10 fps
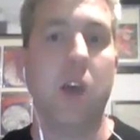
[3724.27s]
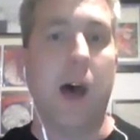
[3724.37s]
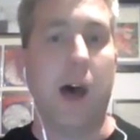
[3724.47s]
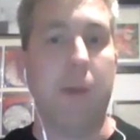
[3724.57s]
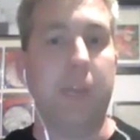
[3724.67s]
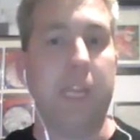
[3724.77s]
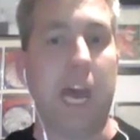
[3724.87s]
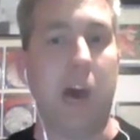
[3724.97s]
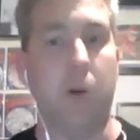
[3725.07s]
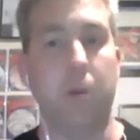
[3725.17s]
uh, being
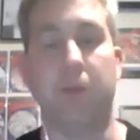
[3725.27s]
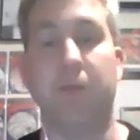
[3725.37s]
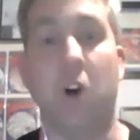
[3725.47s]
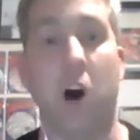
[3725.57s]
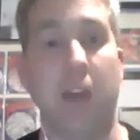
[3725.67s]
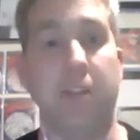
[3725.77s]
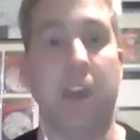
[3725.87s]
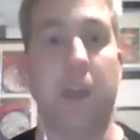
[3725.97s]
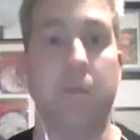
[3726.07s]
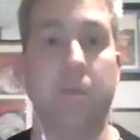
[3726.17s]
able to provide
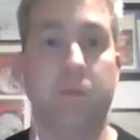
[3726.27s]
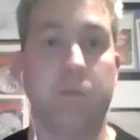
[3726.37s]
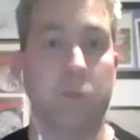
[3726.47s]
them